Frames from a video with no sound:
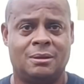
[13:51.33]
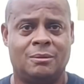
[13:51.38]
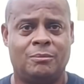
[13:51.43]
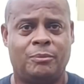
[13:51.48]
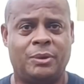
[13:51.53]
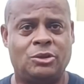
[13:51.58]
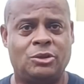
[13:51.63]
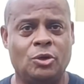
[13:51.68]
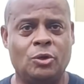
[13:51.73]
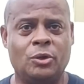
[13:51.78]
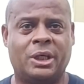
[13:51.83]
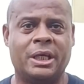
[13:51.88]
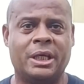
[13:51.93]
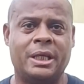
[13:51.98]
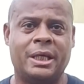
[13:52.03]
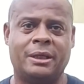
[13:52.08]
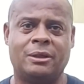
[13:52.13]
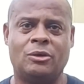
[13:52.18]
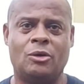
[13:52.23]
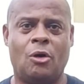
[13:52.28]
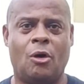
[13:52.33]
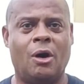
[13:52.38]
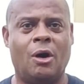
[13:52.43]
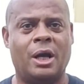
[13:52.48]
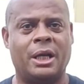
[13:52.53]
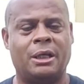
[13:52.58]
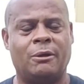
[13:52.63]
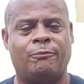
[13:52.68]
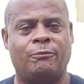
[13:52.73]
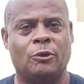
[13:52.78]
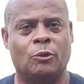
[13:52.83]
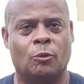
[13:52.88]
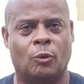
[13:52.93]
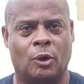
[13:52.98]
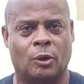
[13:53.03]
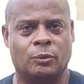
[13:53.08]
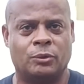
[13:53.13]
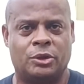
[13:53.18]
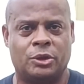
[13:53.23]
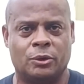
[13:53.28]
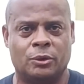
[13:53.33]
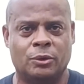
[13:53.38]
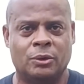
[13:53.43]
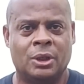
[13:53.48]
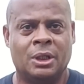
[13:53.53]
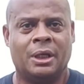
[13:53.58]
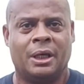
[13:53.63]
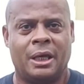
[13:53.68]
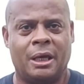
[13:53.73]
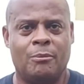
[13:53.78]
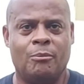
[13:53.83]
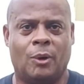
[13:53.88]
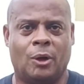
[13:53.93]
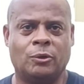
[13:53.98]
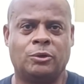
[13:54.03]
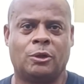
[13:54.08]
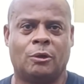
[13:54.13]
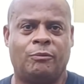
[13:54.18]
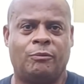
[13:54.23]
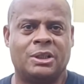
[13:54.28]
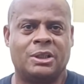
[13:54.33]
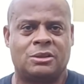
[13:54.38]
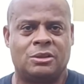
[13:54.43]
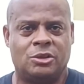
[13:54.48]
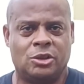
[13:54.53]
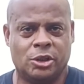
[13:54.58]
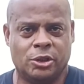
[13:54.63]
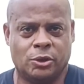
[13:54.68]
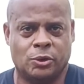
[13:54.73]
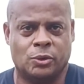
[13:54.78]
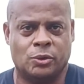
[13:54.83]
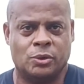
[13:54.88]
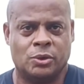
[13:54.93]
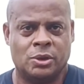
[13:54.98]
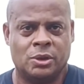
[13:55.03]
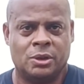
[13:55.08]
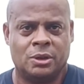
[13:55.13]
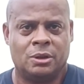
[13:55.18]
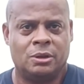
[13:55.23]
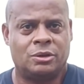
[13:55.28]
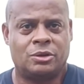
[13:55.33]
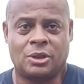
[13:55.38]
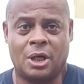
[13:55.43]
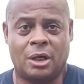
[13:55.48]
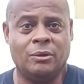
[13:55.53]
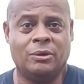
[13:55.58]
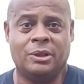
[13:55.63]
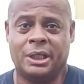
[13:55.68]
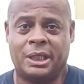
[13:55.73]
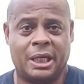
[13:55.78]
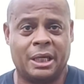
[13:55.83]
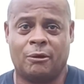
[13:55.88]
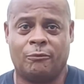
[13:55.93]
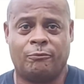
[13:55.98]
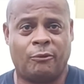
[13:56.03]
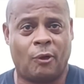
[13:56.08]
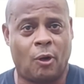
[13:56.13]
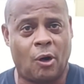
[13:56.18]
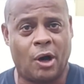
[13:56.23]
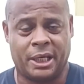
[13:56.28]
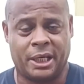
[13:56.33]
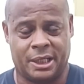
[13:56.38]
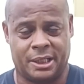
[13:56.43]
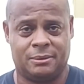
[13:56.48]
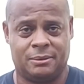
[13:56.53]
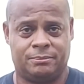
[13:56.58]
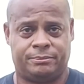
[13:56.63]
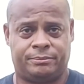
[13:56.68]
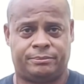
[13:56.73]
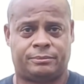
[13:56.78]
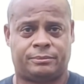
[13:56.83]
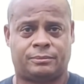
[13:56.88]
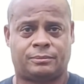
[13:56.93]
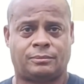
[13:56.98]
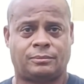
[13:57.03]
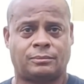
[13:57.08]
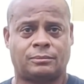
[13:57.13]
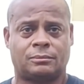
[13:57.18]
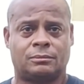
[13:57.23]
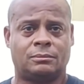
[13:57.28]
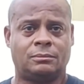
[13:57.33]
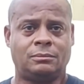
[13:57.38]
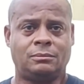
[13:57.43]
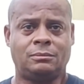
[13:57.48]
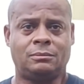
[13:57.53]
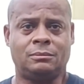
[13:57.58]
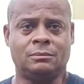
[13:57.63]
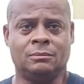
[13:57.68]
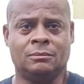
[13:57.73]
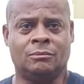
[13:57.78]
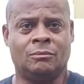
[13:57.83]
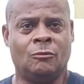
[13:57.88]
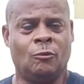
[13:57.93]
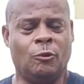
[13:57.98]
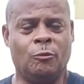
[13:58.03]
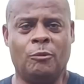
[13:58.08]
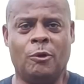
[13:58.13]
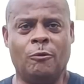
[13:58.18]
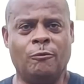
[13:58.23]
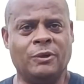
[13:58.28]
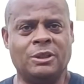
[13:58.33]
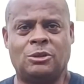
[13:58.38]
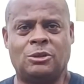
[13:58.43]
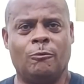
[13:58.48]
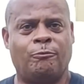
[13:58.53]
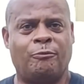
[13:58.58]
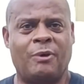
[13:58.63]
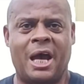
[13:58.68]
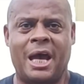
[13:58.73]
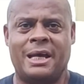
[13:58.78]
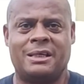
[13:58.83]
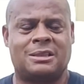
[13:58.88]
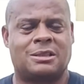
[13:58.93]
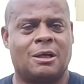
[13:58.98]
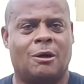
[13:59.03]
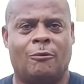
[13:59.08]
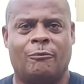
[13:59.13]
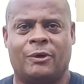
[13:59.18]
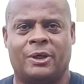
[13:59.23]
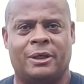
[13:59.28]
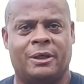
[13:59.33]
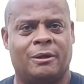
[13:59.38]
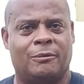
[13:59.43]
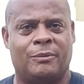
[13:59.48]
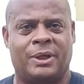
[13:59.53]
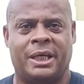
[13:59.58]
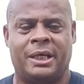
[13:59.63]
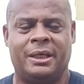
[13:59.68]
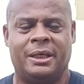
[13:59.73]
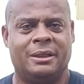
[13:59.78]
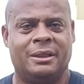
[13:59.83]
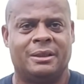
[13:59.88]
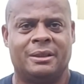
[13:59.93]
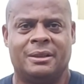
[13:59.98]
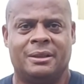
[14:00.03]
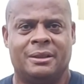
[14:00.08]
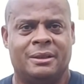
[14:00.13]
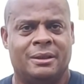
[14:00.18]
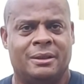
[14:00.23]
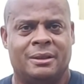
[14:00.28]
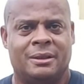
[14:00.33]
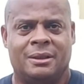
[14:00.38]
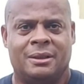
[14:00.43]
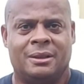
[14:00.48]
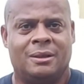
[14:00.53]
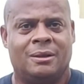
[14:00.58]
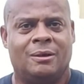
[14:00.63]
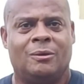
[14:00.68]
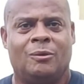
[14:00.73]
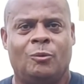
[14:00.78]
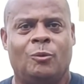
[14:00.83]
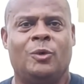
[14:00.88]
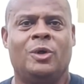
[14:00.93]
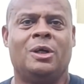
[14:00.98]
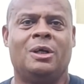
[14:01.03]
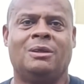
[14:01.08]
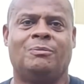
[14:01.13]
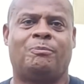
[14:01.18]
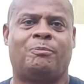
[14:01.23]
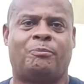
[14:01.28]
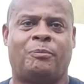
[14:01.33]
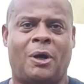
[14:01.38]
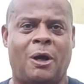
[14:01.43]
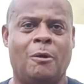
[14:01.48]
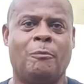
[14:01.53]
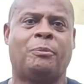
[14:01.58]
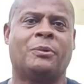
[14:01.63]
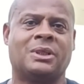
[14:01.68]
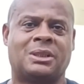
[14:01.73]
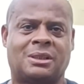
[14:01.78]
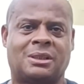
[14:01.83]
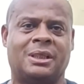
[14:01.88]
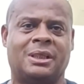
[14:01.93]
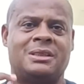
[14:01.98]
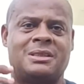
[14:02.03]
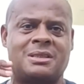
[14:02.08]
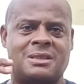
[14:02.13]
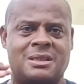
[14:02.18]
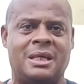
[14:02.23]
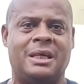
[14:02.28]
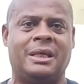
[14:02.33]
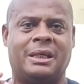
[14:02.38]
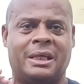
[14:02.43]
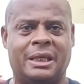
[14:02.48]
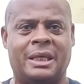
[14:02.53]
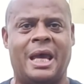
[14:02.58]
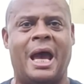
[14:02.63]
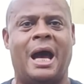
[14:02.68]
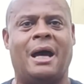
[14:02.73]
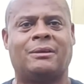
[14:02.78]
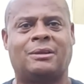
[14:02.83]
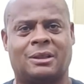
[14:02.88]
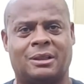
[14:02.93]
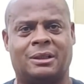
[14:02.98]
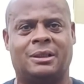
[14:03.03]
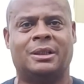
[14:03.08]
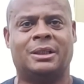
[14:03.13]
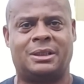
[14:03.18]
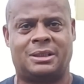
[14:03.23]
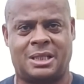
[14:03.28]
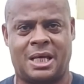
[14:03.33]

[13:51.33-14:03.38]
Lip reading: But you can ignore it if you want to, and most of us do. Certainly can avoid it. We're moving too fast over here, man. We're purposely seeking out the good